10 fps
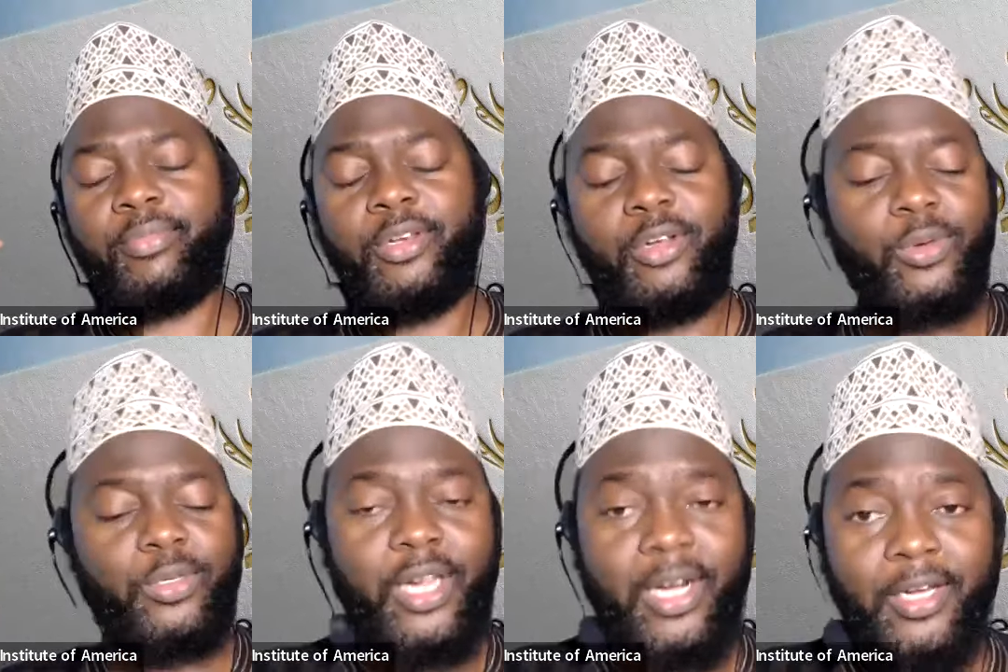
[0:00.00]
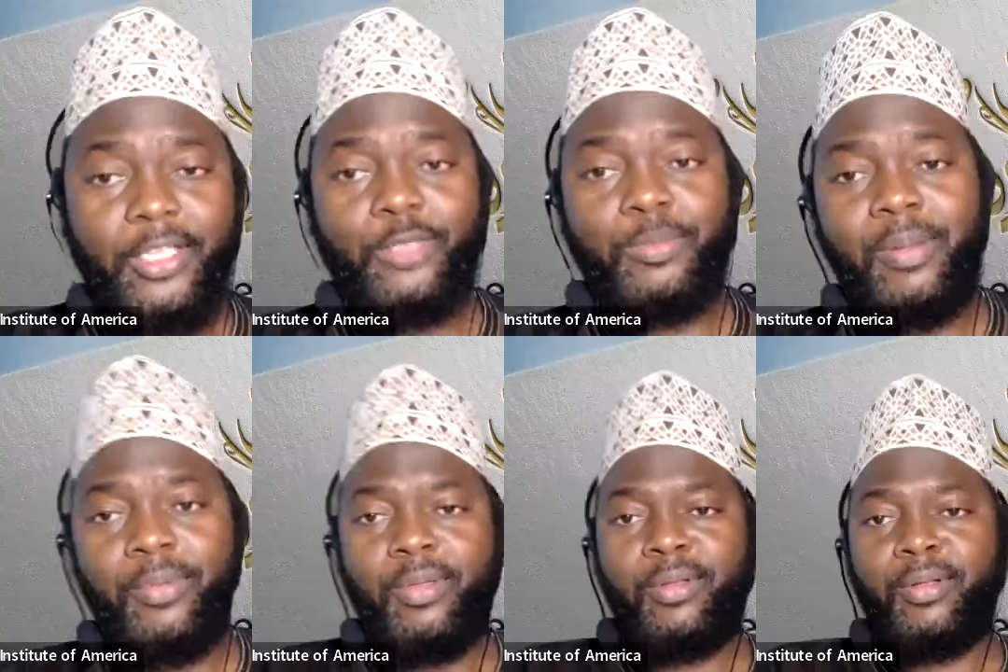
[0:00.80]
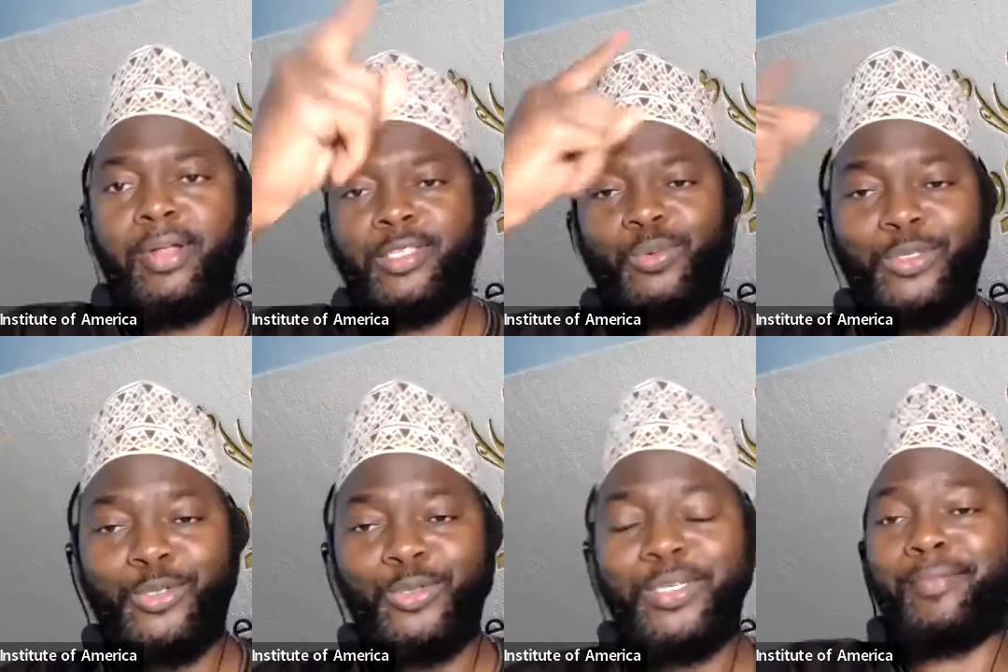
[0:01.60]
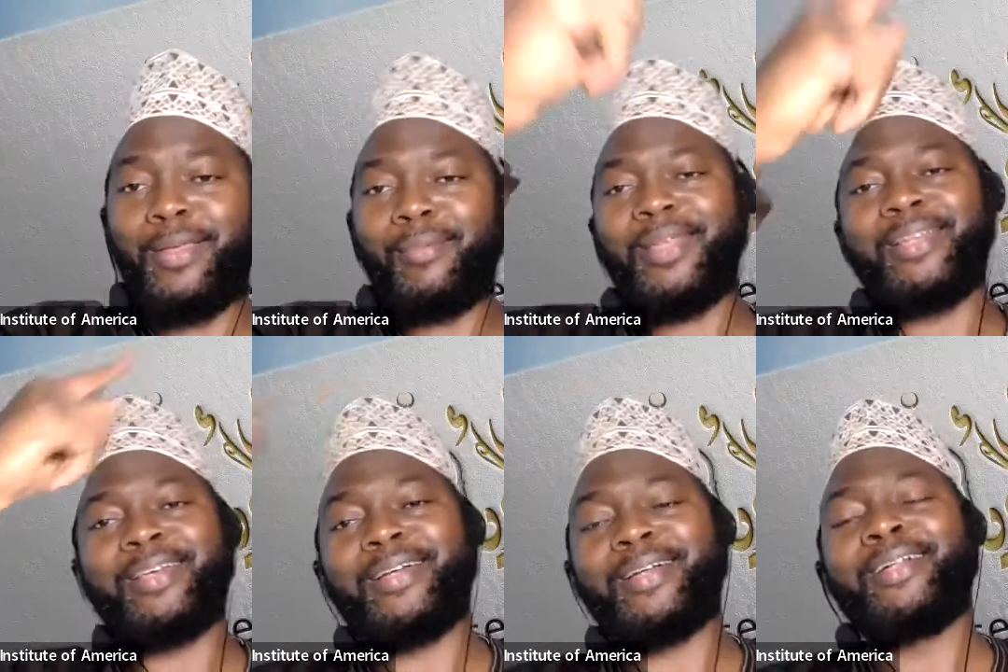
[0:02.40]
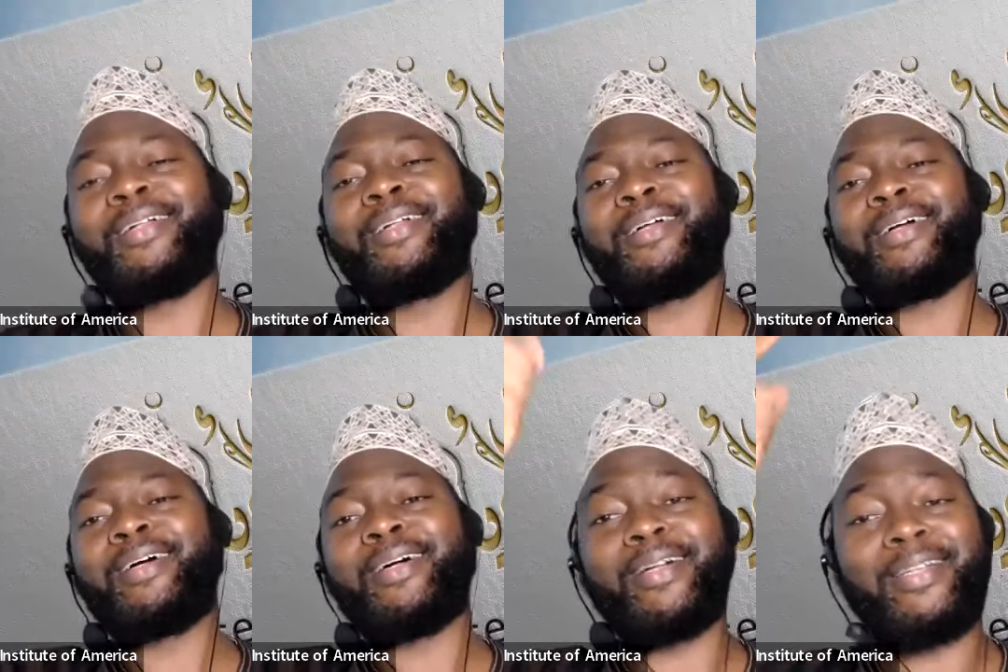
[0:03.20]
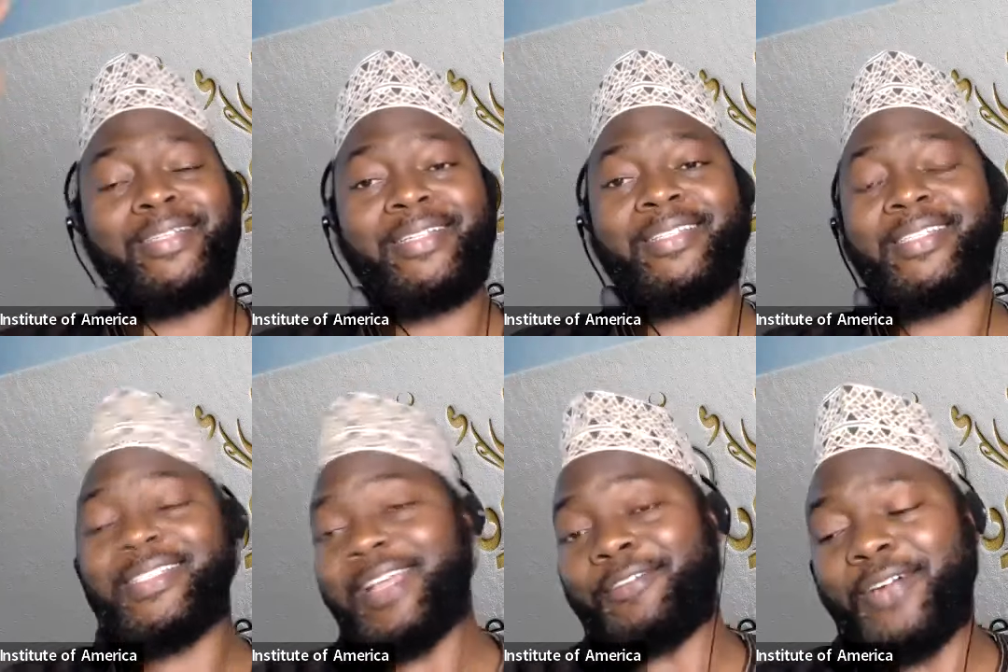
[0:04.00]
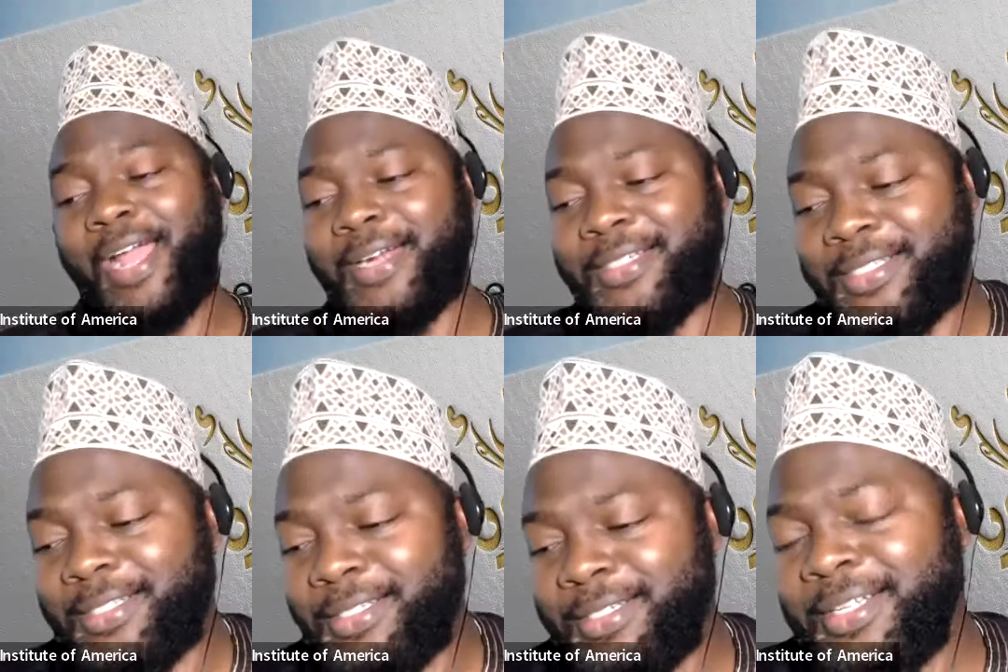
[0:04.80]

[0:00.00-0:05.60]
You know, he was carrying his mom as he was doing the seven rounds.